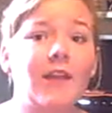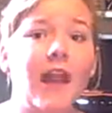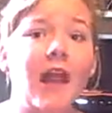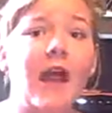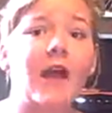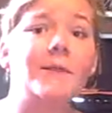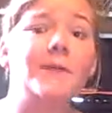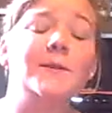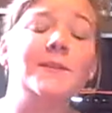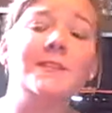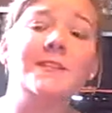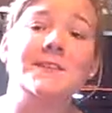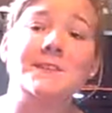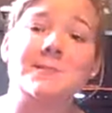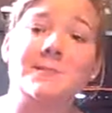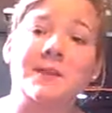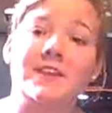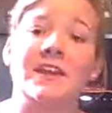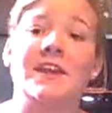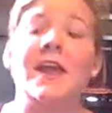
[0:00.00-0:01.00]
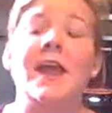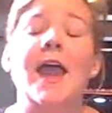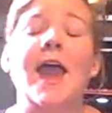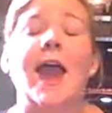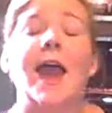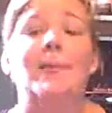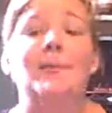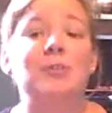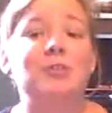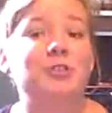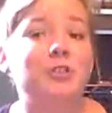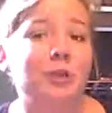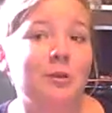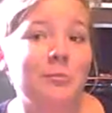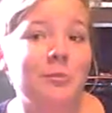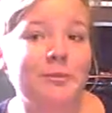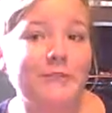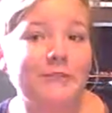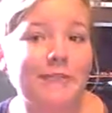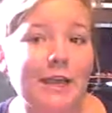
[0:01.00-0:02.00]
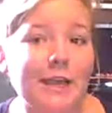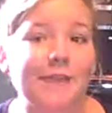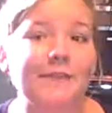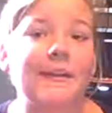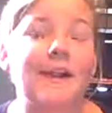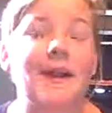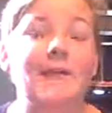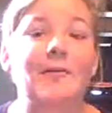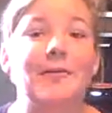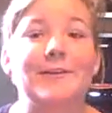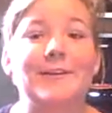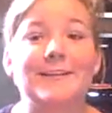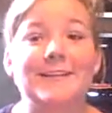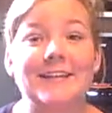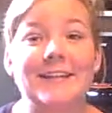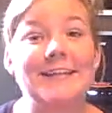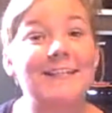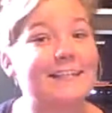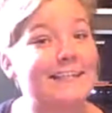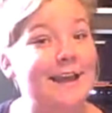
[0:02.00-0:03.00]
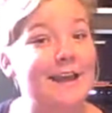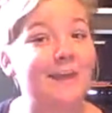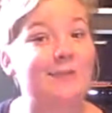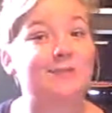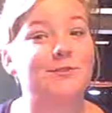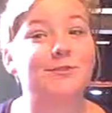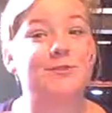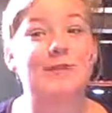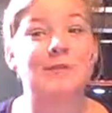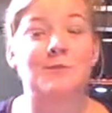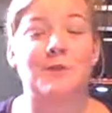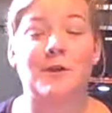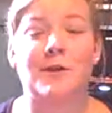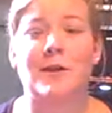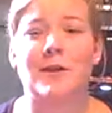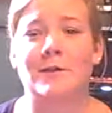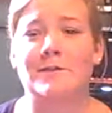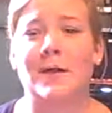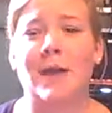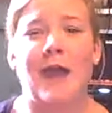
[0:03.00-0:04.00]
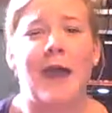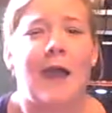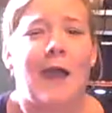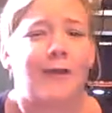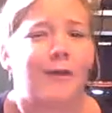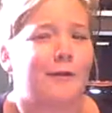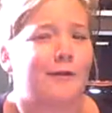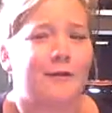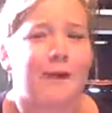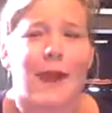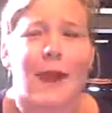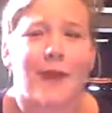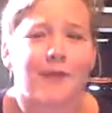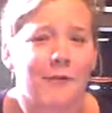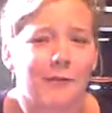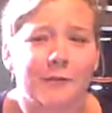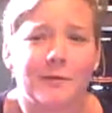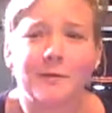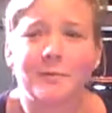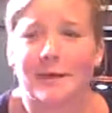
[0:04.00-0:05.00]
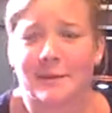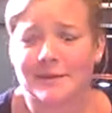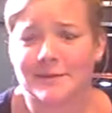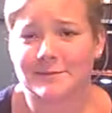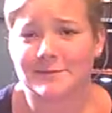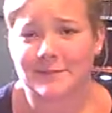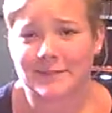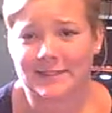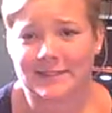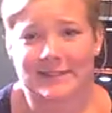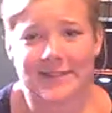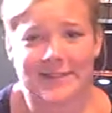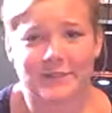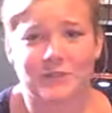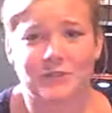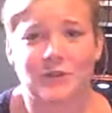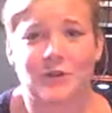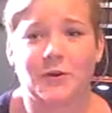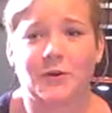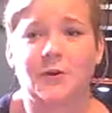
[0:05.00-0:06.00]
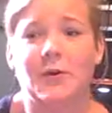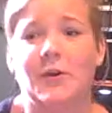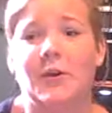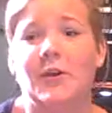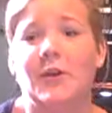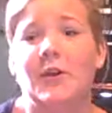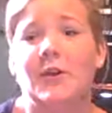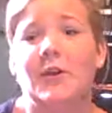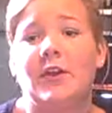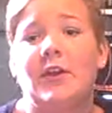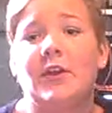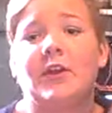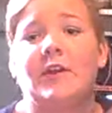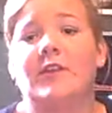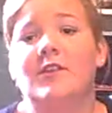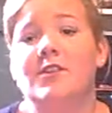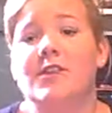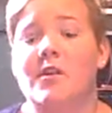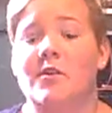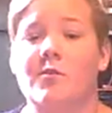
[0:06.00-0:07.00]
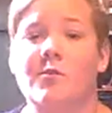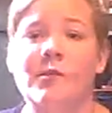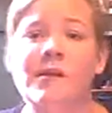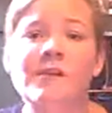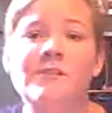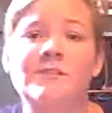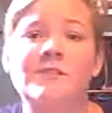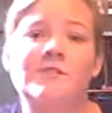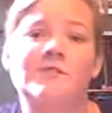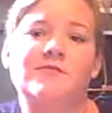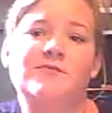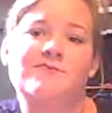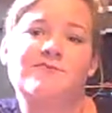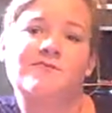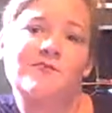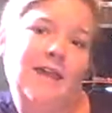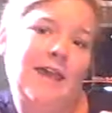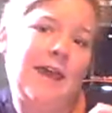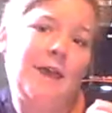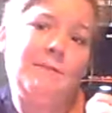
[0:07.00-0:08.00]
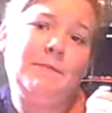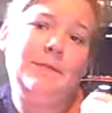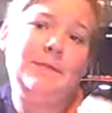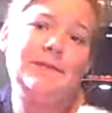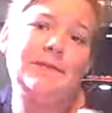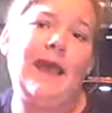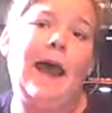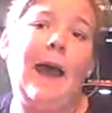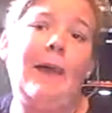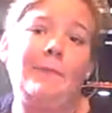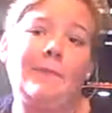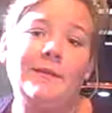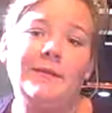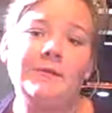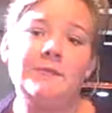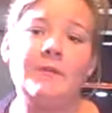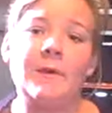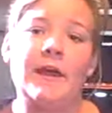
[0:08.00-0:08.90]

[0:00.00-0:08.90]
I personally am extremely scared that I'm going to get stains or something on them. However, everyone makes a mistake, so you know whatever happens happens.